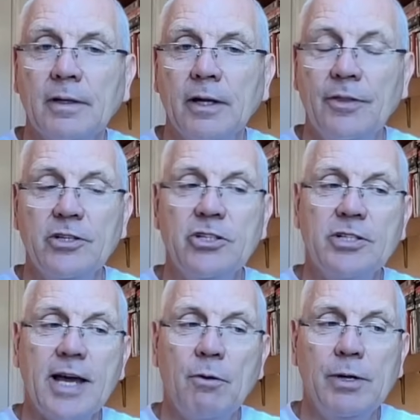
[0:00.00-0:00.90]
And this is
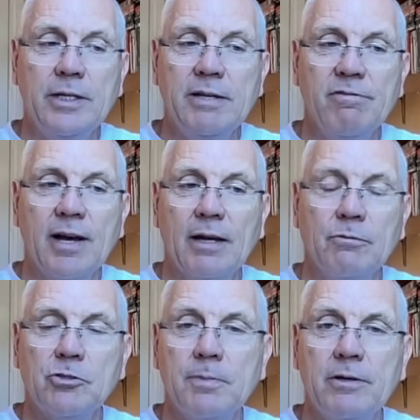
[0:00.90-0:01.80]
how we
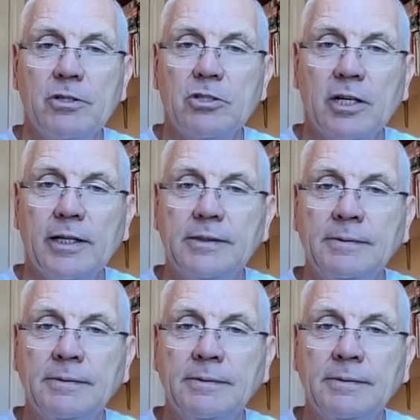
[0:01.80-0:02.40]
develop spiritually.